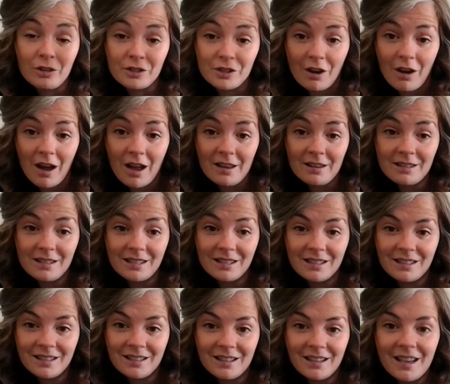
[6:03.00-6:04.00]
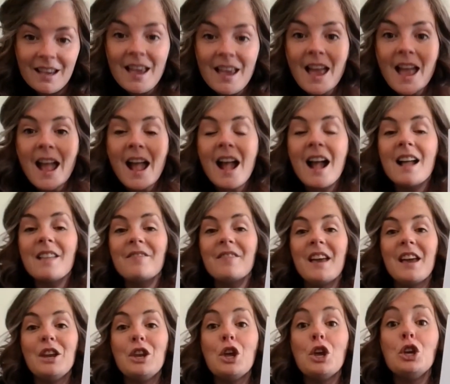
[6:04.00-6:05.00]
dot. And
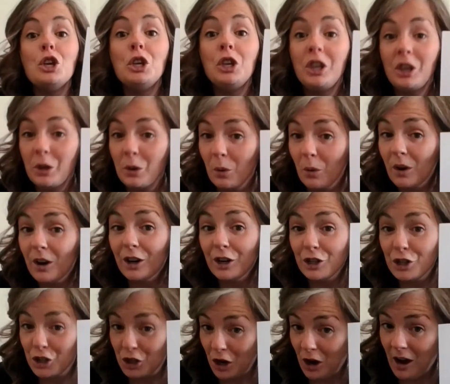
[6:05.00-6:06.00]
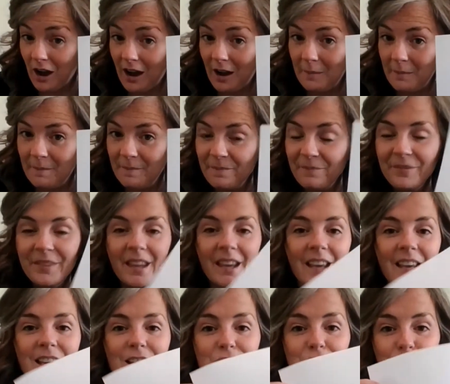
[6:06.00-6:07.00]
then your job
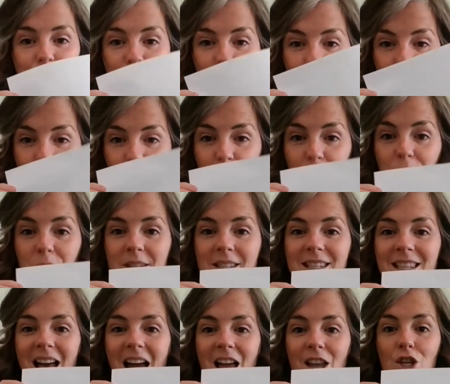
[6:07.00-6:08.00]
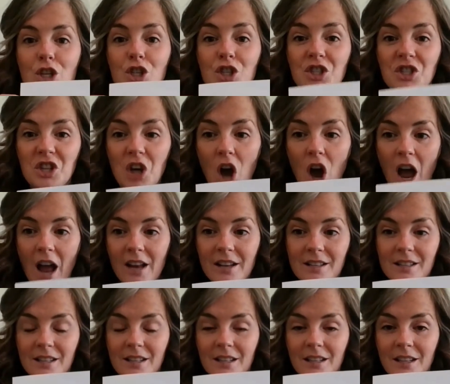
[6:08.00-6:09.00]
is to use that
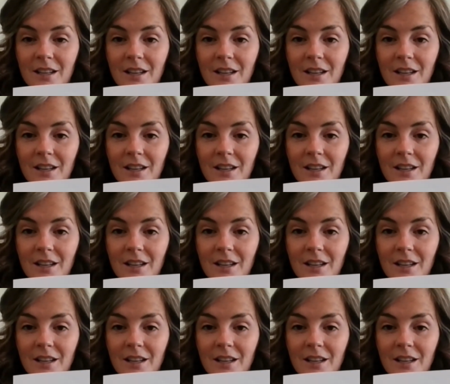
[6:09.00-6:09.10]
dot